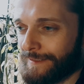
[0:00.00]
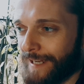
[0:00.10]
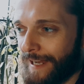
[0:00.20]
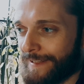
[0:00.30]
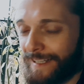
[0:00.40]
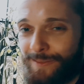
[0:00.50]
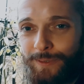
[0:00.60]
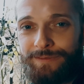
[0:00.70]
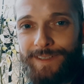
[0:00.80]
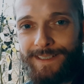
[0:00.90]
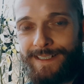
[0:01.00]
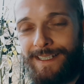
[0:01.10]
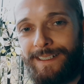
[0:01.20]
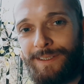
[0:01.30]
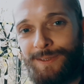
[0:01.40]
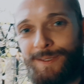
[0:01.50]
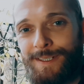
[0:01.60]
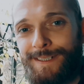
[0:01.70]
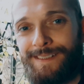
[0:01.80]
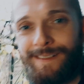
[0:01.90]
And that's what Feather's Tail does.
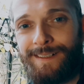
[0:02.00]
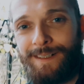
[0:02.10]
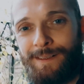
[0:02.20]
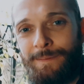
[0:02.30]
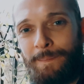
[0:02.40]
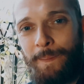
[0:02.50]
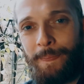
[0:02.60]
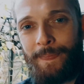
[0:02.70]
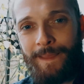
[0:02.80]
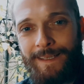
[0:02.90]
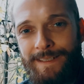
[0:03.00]
It's